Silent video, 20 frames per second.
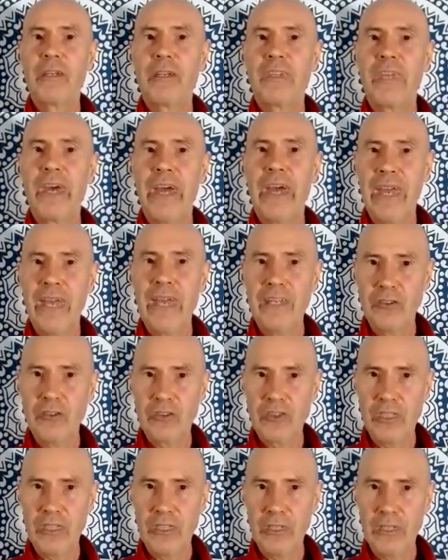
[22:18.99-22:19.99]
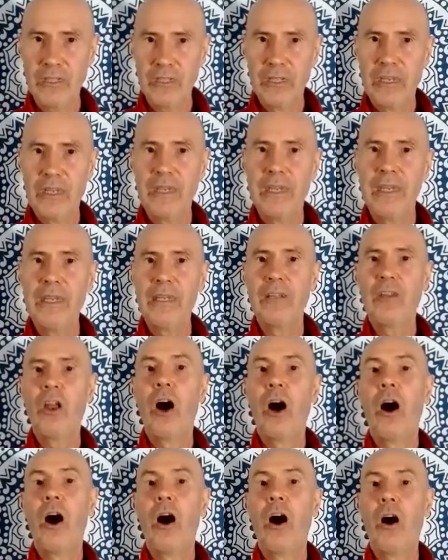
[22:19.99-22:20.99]
that energy in the
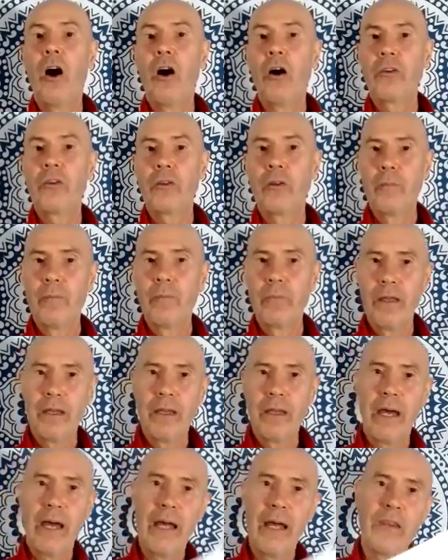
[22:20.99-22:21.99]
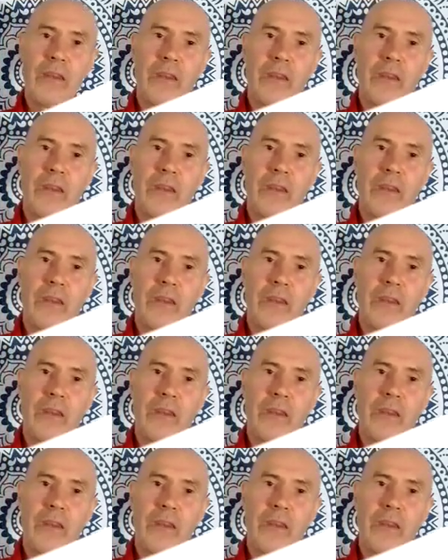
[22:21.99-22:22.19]
heart. And